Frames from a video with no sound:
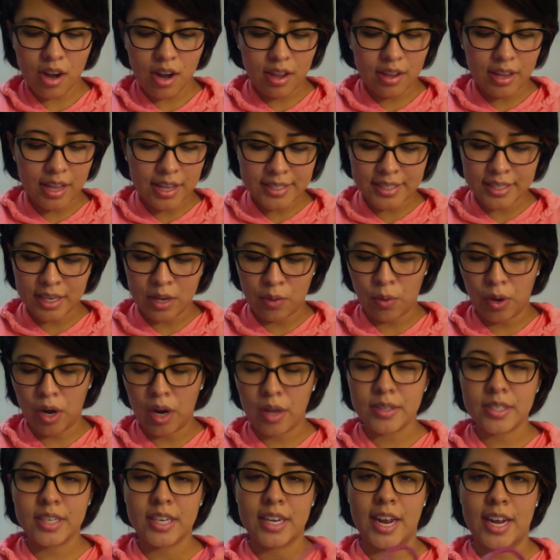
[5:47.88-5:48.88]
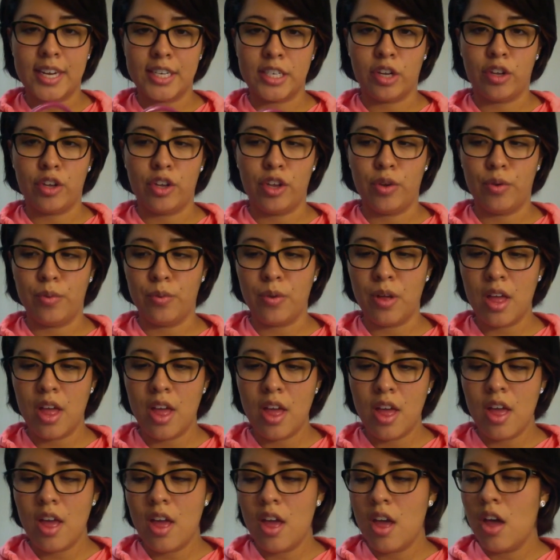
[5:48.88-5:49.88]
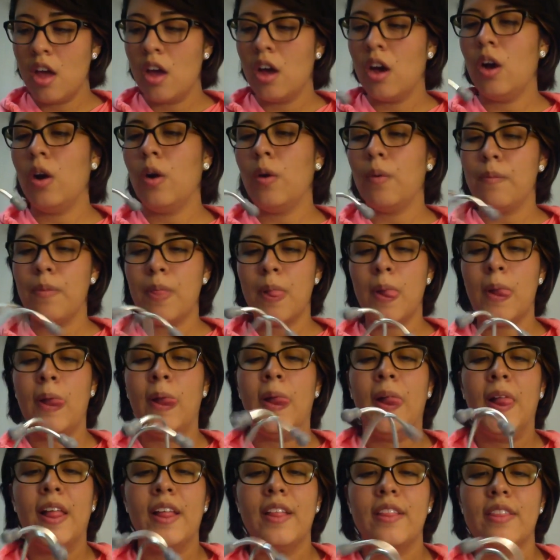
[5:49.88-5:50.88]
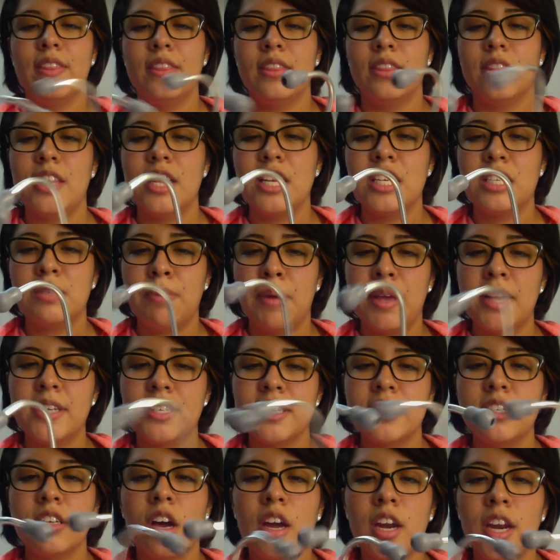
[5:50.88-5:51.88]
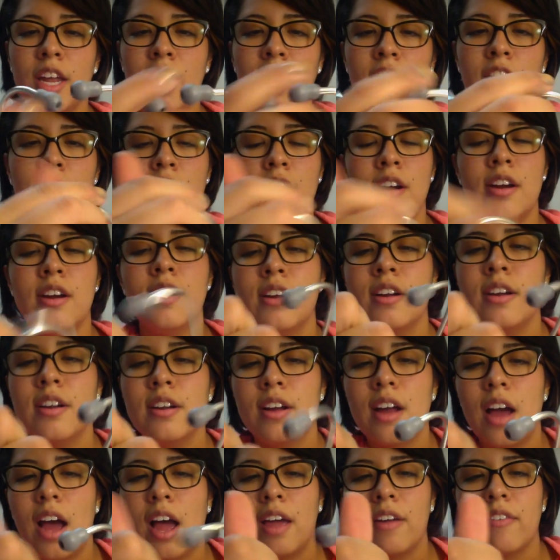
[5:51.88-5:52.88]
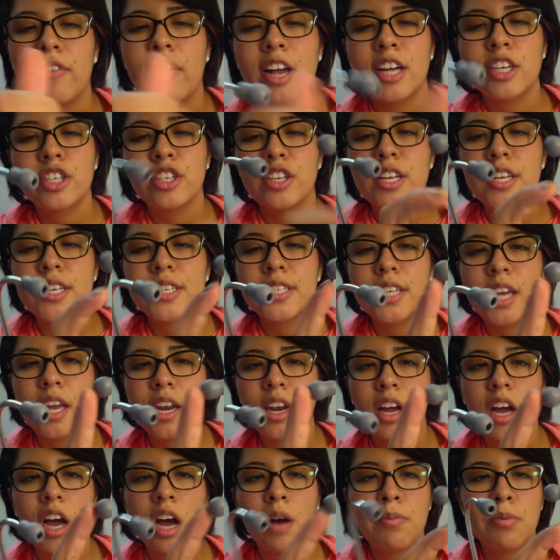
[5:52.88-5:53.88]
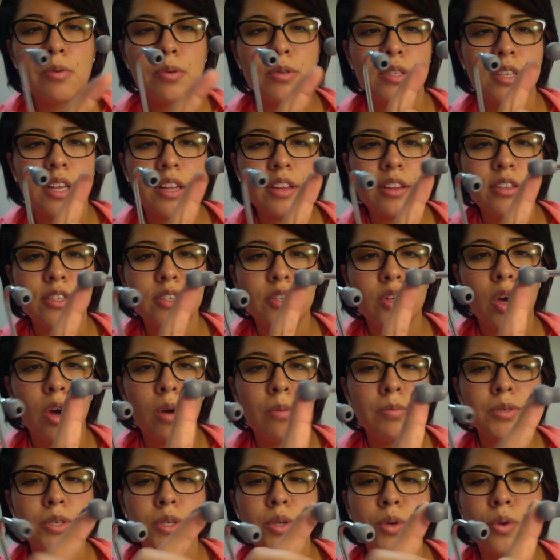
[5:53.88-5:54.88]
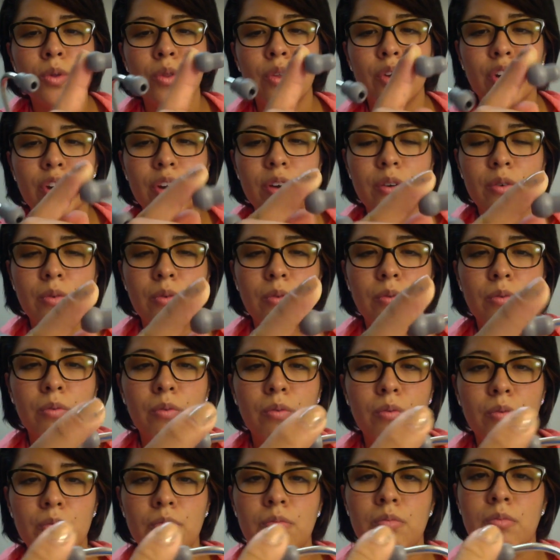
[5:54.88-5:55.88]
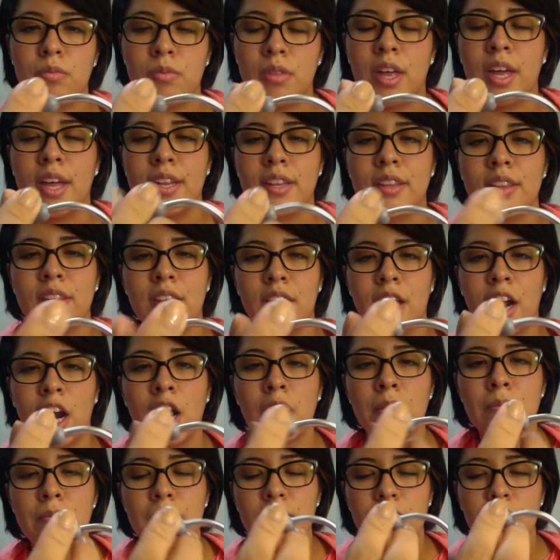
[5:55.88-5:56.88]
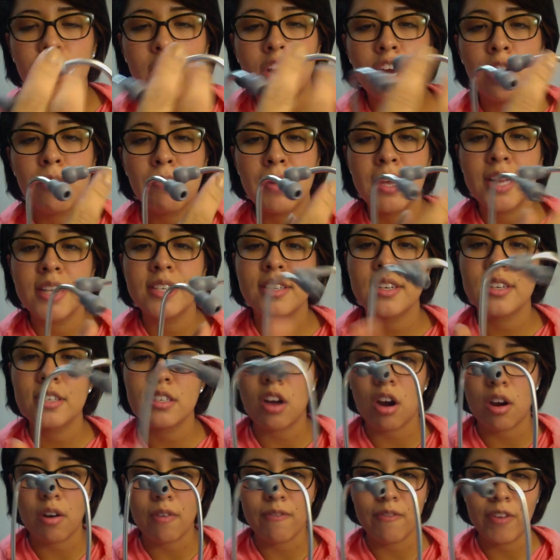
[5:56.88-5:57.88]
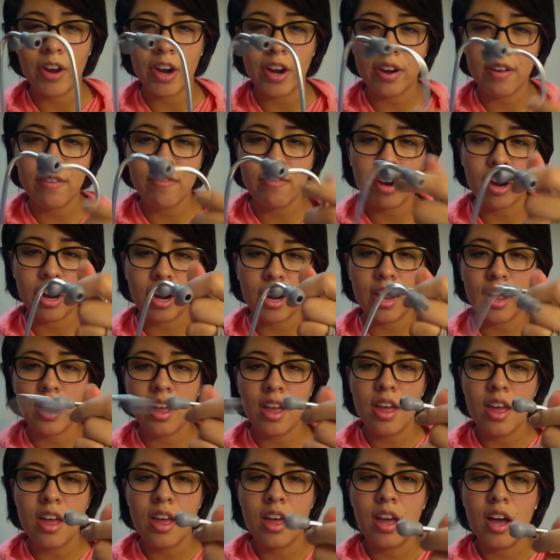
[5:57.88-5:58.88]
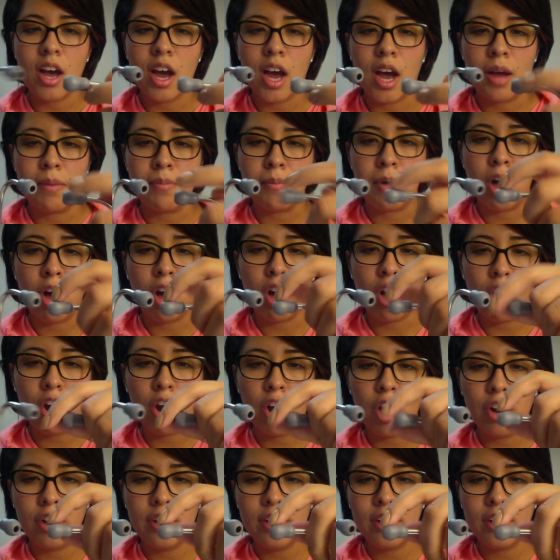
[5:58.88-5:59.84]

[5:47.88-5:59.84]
Let's see, what else can I tell you? Oh, these pieces on here, I've actually seen a couple stethoscopes who the earpieces are very hard,